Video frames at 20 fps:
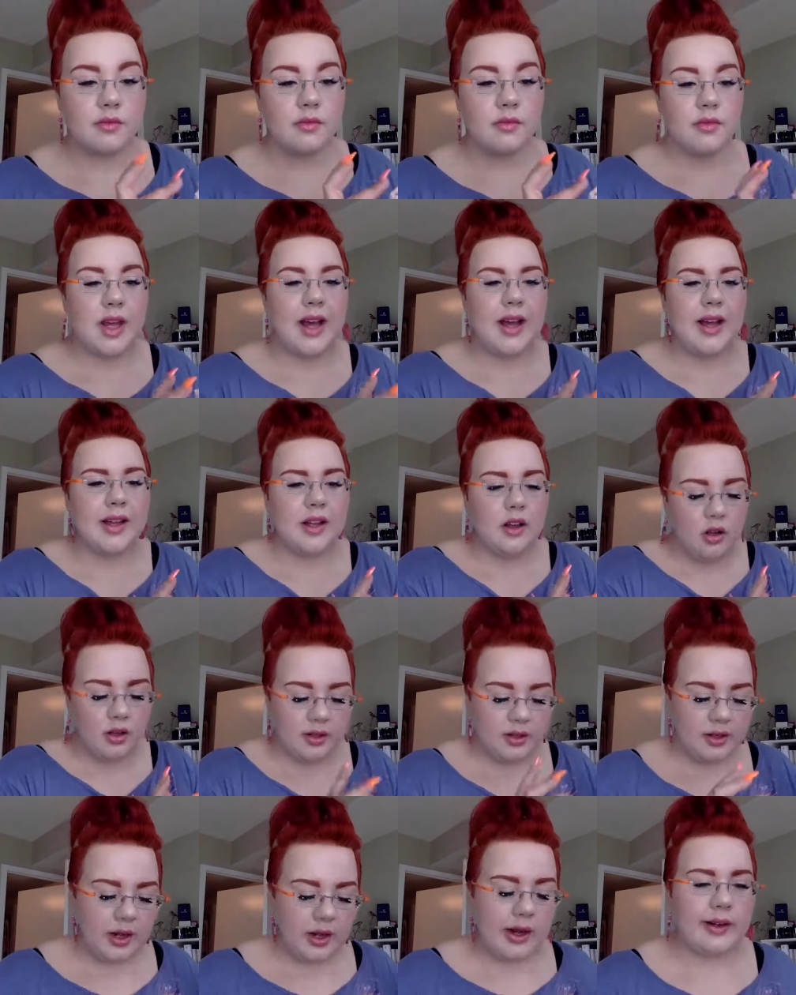I call
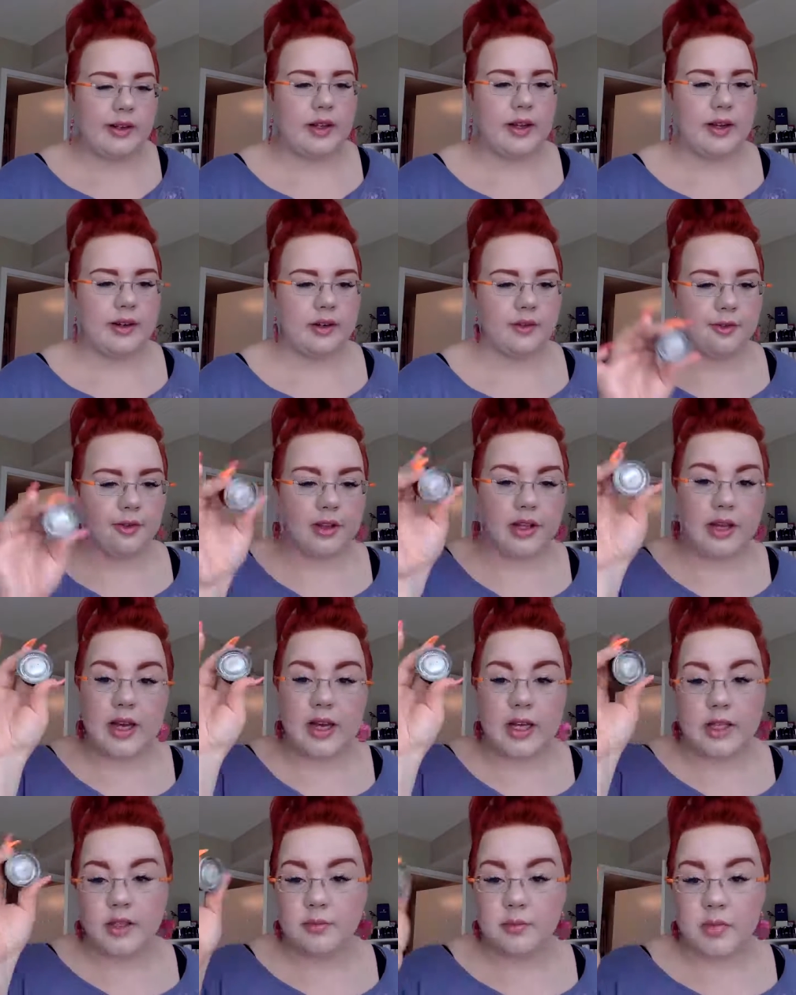it a highlighter for the
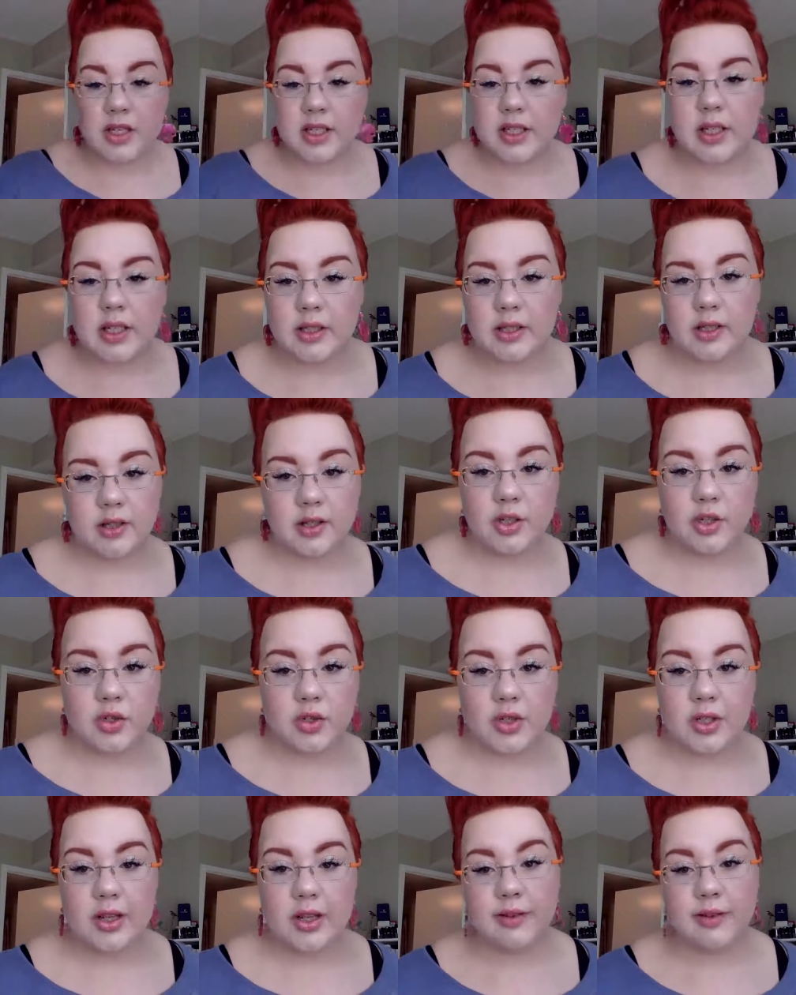eyes, basically. It's
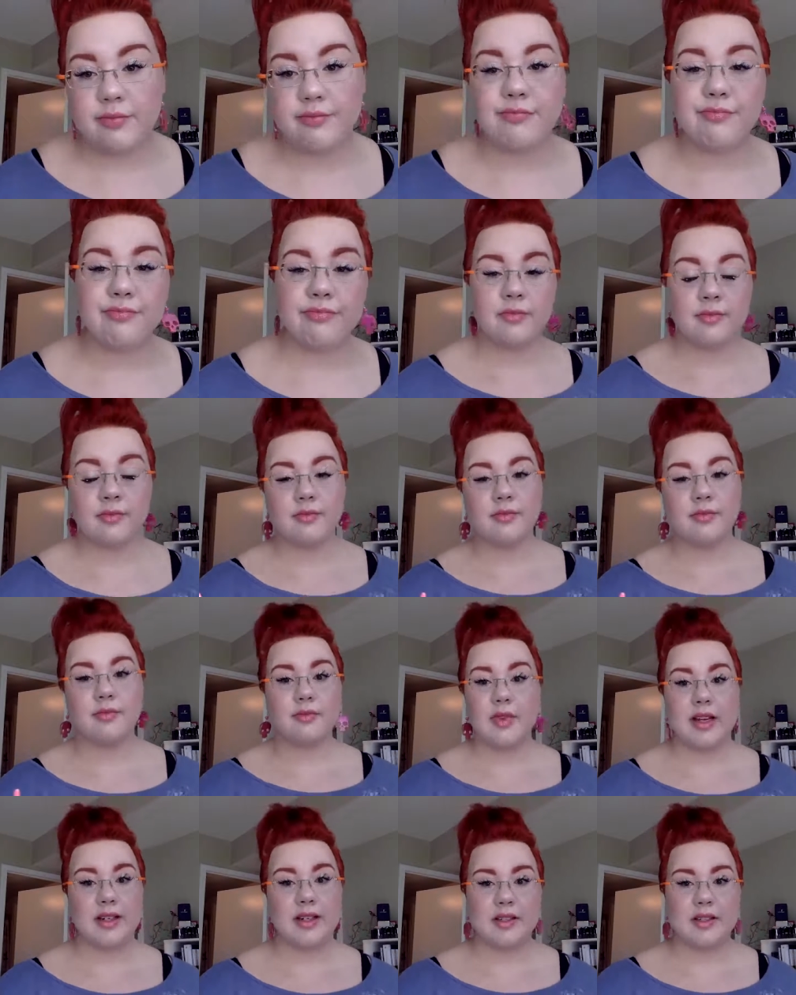just like
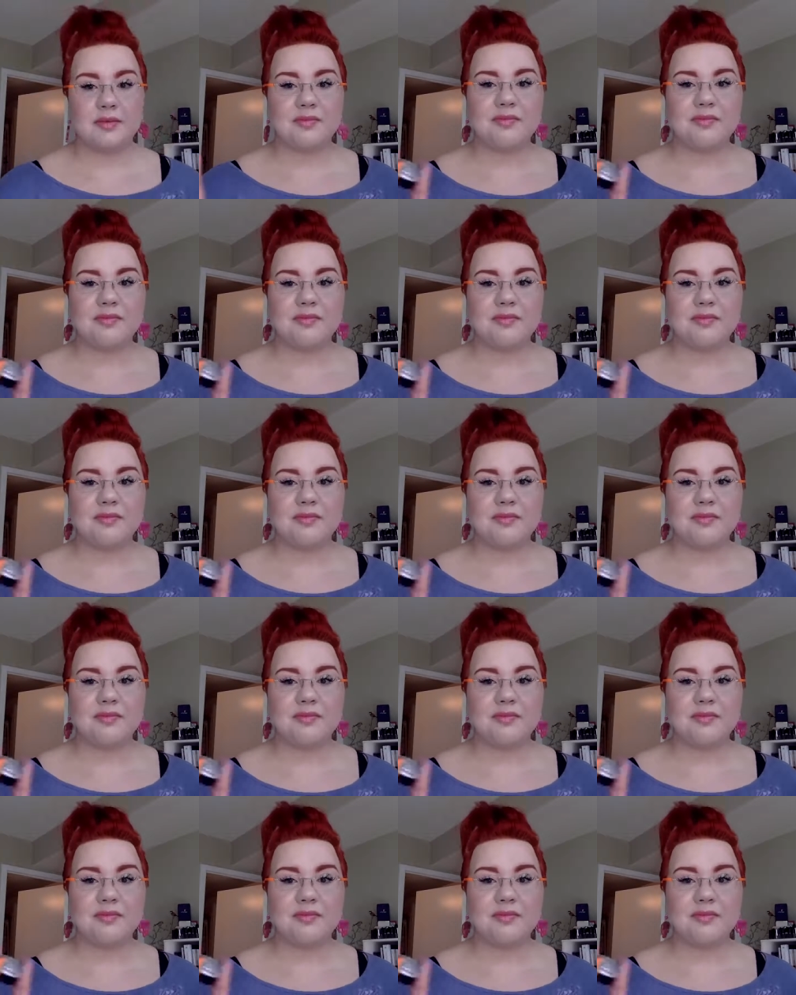that.